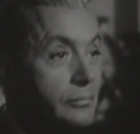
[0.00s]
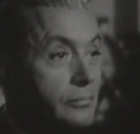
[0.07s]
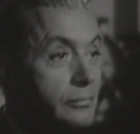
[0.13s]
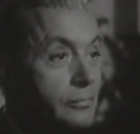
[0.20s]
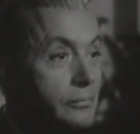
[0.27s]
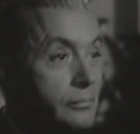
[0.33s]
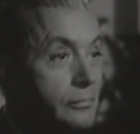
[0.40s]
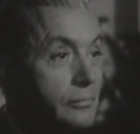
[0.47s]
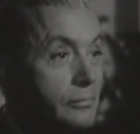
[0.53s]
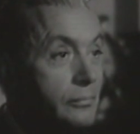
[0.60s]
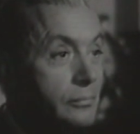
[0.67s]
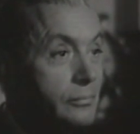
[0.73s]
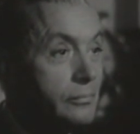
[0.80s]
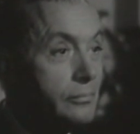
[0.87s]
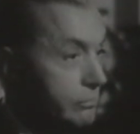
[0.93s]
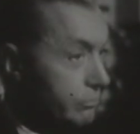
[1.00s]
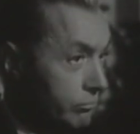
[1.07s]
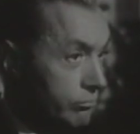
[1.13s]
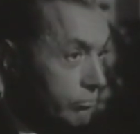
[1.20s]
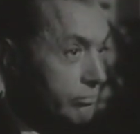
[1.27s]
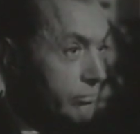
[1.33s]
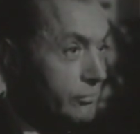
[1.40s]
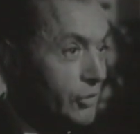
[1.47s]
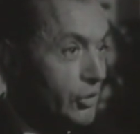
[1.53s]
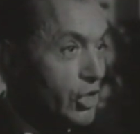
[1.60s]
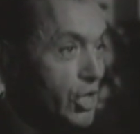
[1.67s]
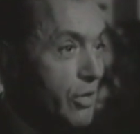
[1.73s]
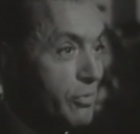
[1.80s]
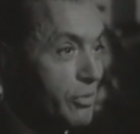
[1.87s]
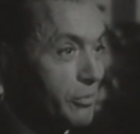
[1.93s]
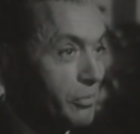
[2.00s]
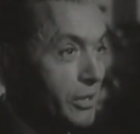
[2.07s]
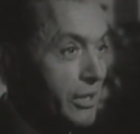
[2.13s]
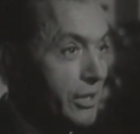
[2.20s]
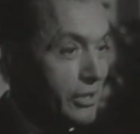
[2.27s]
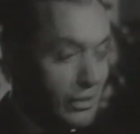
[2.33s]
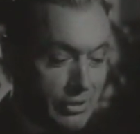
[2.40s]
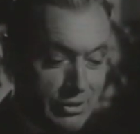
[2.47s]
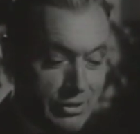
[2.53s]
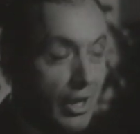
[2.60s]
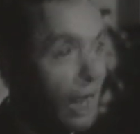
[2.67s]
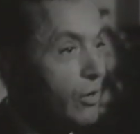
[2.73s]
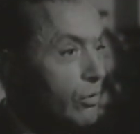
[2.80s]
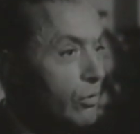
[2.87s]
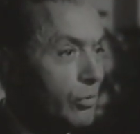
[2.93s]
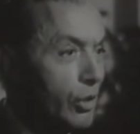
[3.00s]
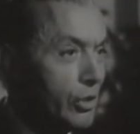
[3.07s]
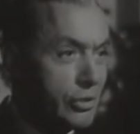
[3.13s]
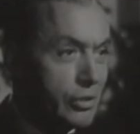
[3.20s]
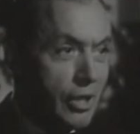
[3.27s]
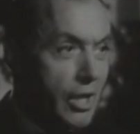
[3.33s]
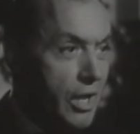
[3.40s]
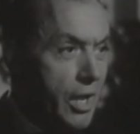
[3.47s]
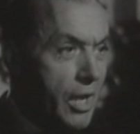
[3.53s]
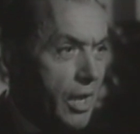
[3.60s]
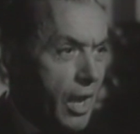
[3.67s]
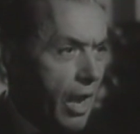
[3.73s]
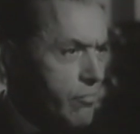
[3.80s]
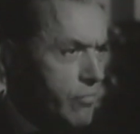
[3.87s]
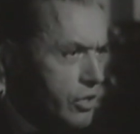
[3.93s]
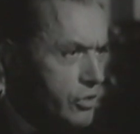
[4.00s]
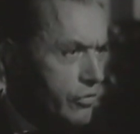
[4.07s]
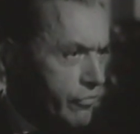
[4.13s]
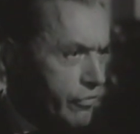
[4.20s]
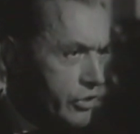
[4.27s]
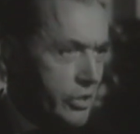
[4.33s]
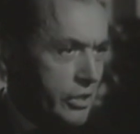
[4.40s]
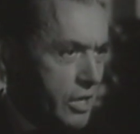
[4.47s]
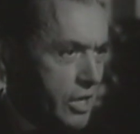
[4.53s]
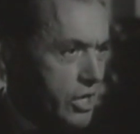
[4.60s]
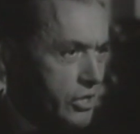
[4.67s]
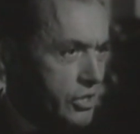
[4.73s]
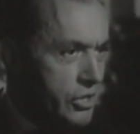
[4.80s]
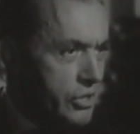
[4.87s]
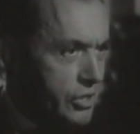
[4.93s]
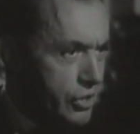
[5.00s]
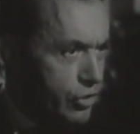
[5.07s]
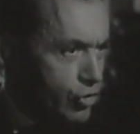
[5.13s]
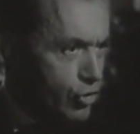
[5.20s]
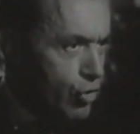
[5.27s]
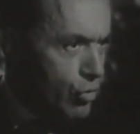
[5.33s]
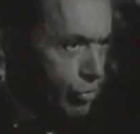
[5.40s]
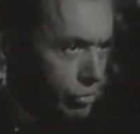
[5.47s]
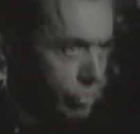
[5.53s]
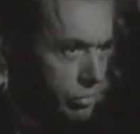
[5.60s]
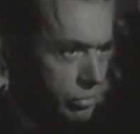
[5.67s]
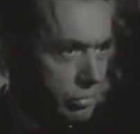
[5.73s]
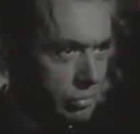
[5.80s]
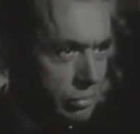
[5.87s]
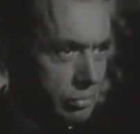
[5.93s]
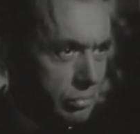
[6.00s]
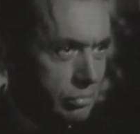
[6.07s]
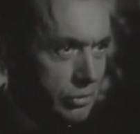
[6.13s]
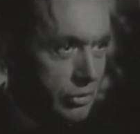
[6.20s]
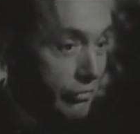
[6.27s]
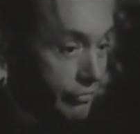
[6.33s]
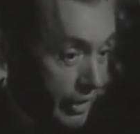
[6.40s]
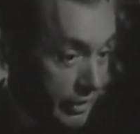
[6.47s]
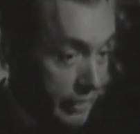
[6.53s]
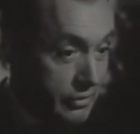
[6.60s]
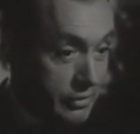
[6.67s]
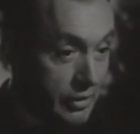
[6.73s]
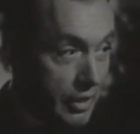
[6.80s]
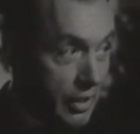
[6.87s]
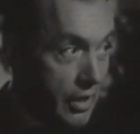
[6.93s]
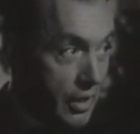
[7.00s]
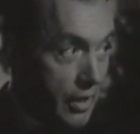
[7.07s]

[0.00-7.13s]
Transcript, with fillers: away from me. Keep it, please. Now, look, Bert, I'm not sufficiently interested in you. In fact,